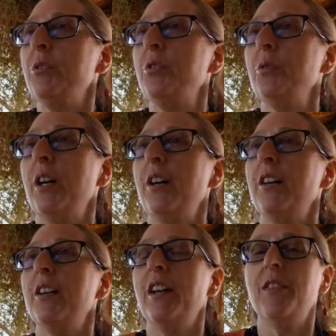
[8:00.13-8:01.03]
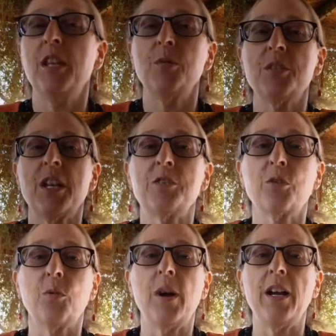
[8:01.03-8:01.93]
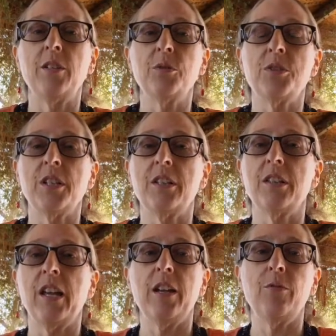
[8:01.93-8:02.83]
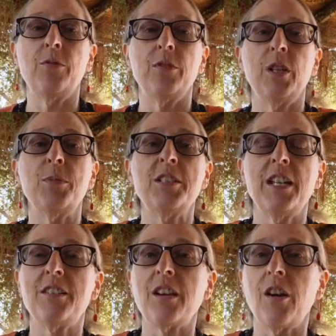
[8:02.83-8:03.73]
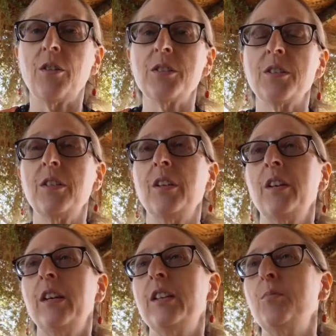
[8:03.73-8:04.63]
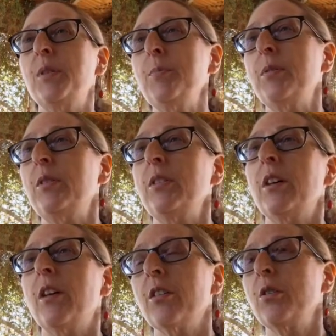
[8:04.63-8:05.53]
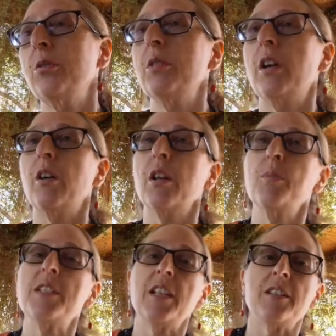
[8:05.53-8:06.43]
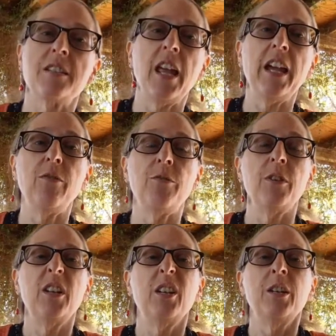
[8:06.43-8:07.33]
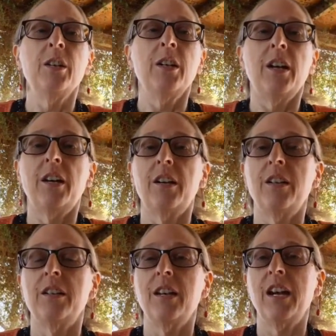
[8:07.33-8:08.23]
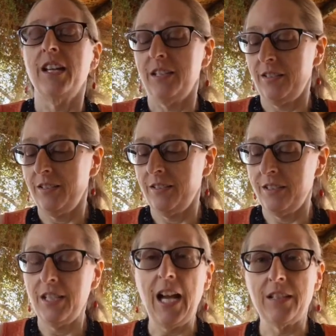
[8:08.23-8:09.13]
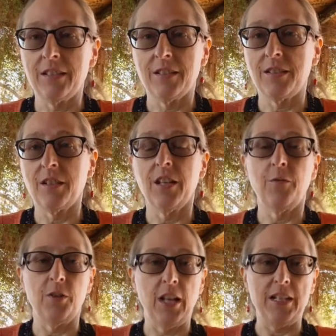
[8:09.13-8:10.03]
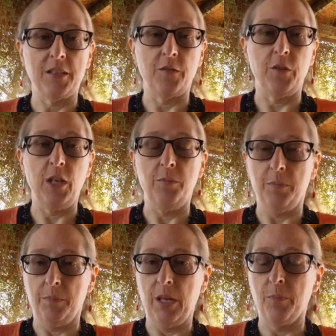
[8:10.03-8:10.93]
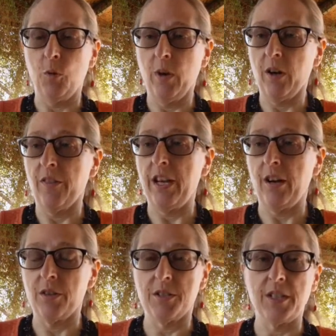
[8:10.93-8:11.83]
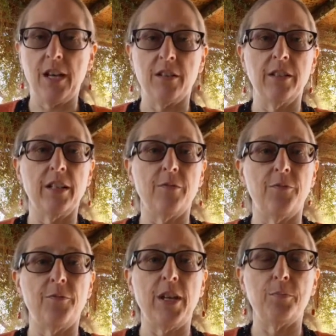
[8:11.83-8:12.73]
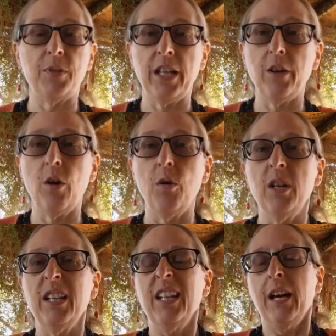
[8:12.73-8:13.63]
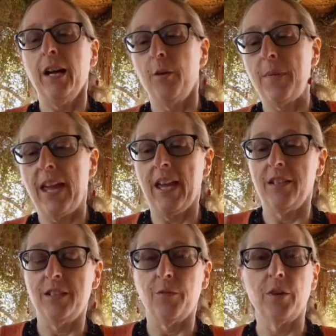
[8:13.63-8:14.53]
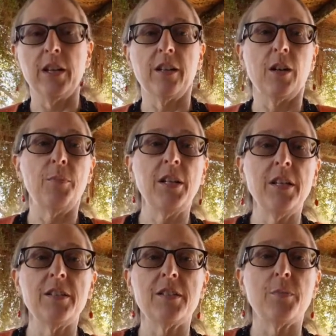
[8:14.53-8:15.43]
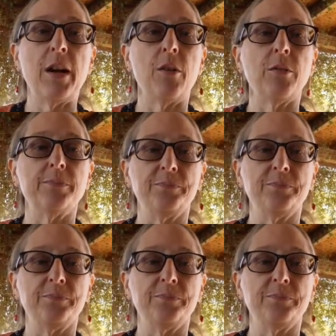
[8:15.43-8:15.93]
to, I think it was Oscar Wilde who said life imitates art, and then people argue art imitates life. I did not study philosophy, but I'm aware that Aristotle and Plato had differing opinions about